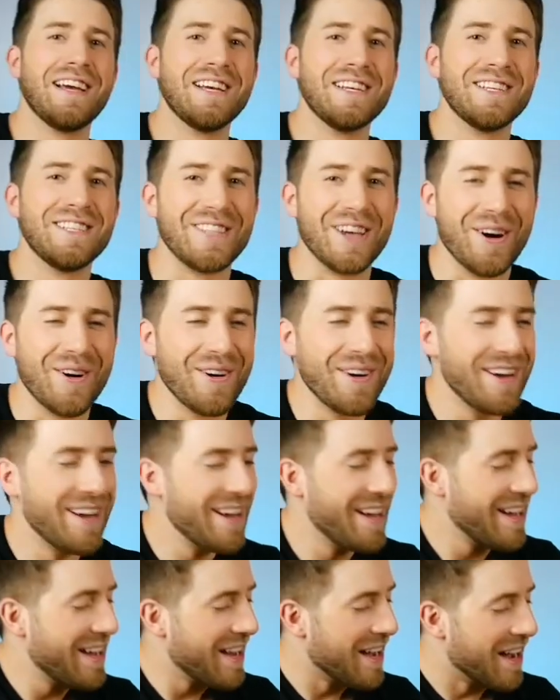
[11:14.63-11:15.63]
So,
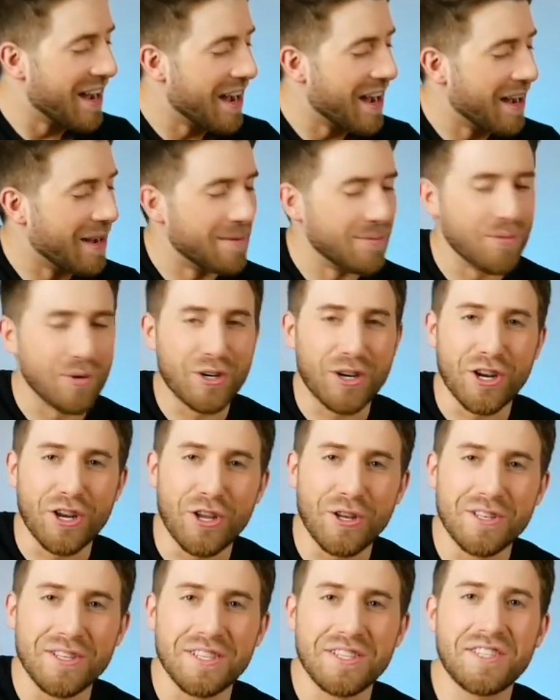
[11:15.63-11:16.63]
we're going to
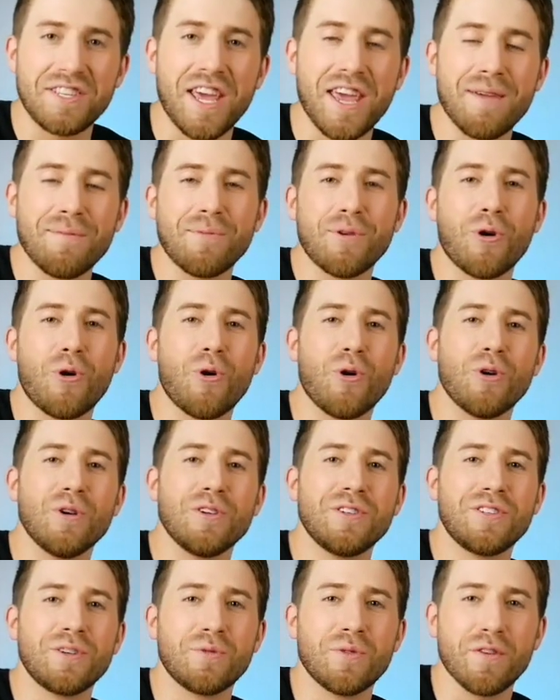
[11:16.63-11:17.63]
use the same
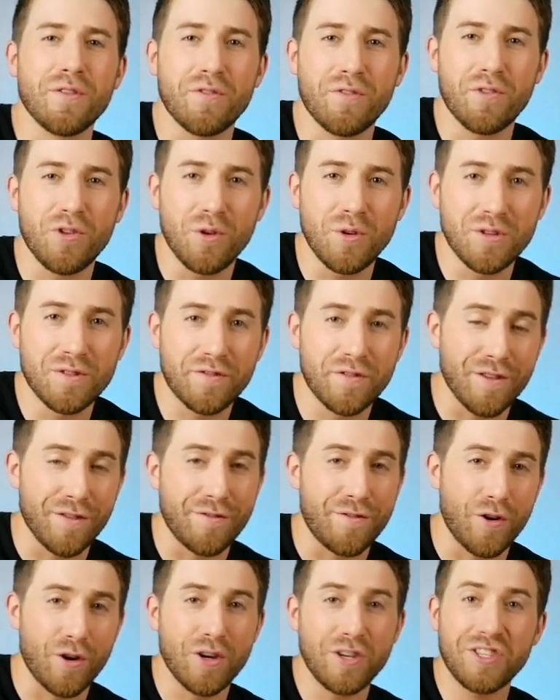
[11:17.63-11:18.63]
chords that we've used for the
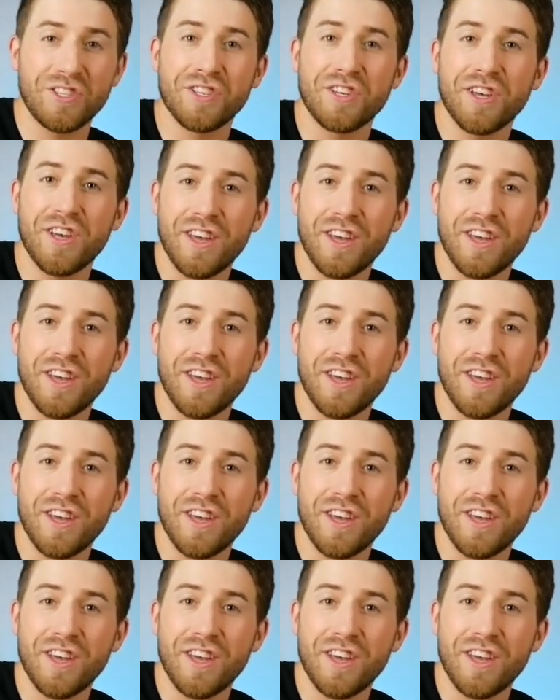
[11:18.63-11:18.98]
verse.